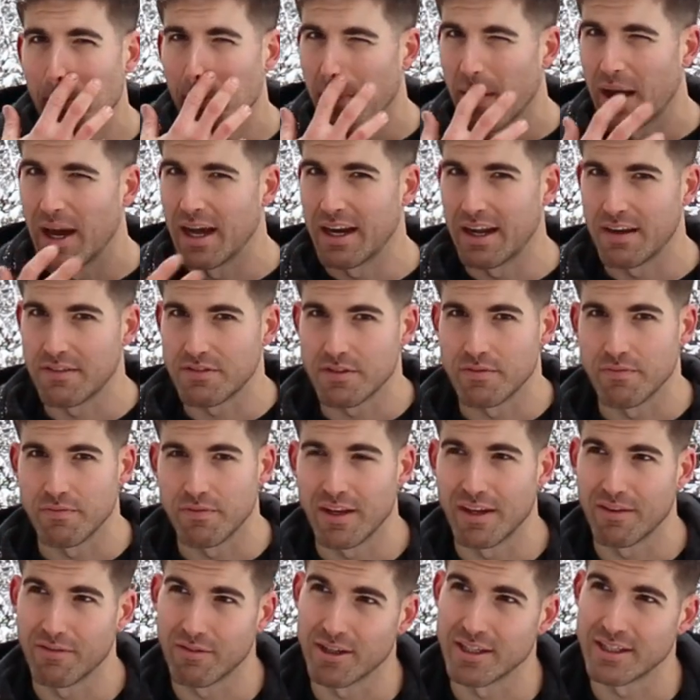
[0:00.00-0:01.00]
I'd have some
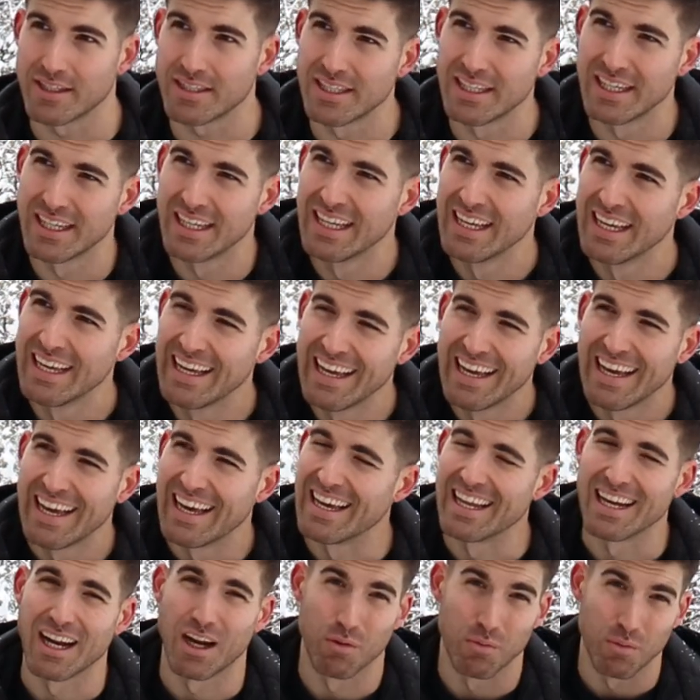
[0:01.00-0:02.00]
favorites,
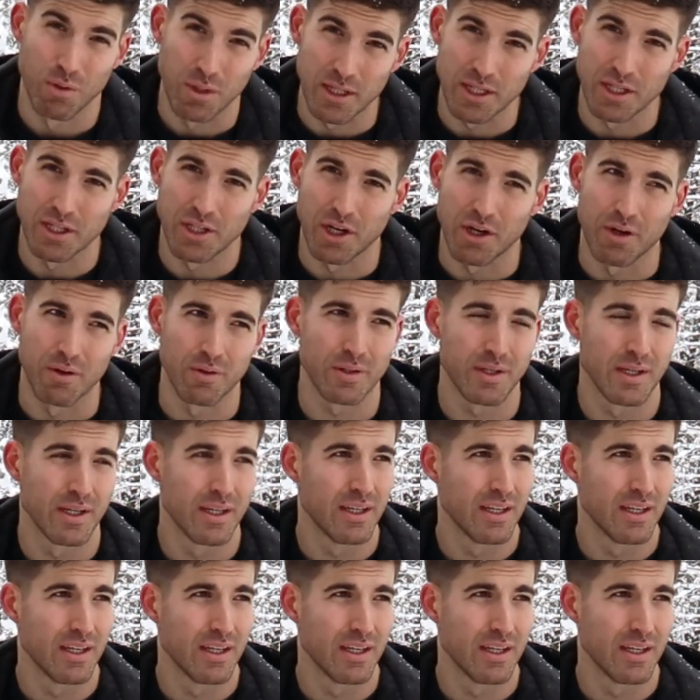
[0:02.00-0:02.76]
and I really don't.